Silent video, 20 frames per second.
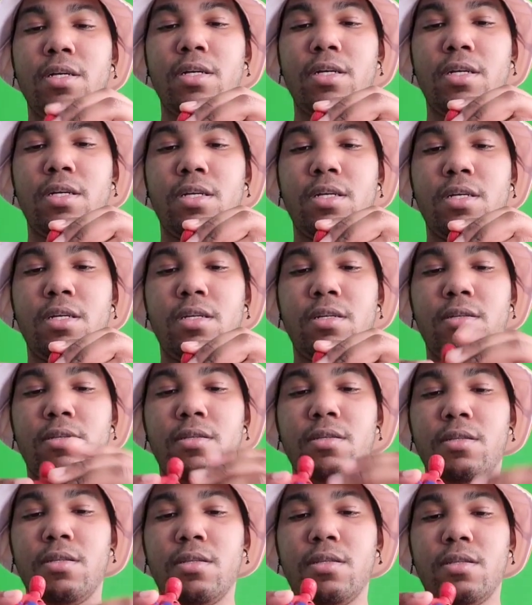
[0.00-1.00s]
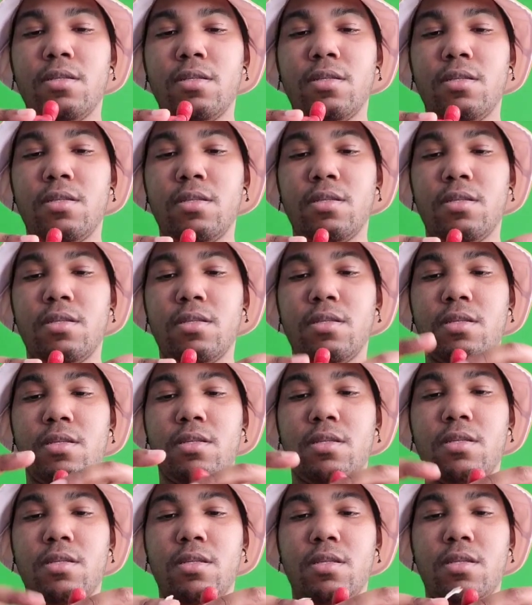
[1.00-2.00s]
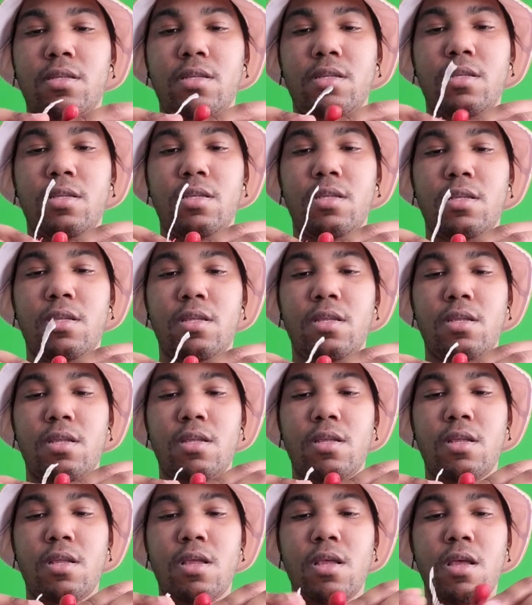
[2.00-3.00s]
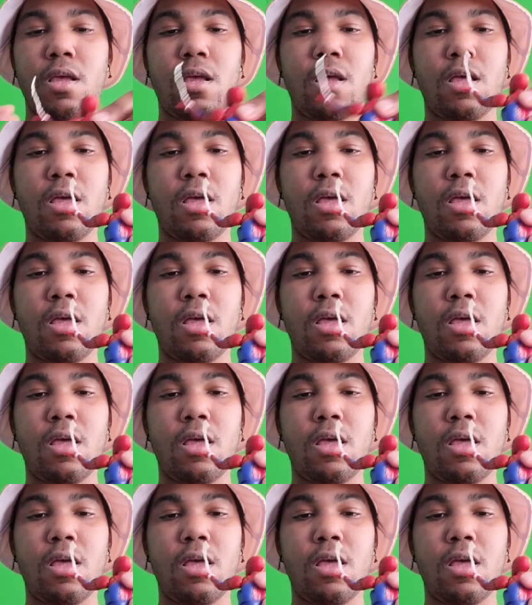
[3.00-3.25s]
(silence)